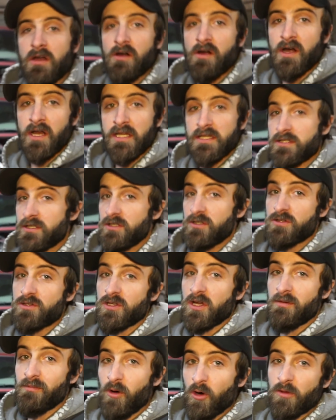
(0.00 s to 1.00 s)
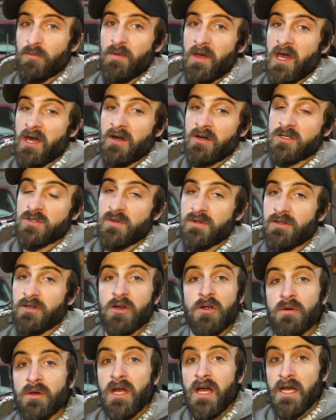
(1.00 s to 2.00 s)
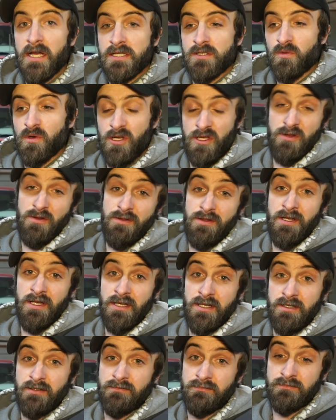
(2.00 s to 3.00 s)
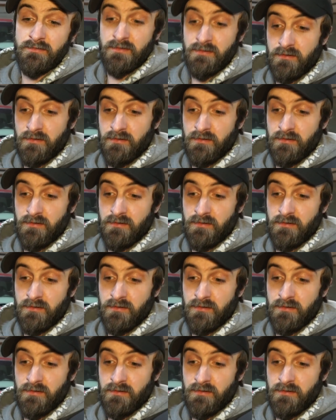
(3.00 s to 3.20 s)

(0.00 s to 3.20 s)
All right, so you saw both patterns with your own eyes. What do you think?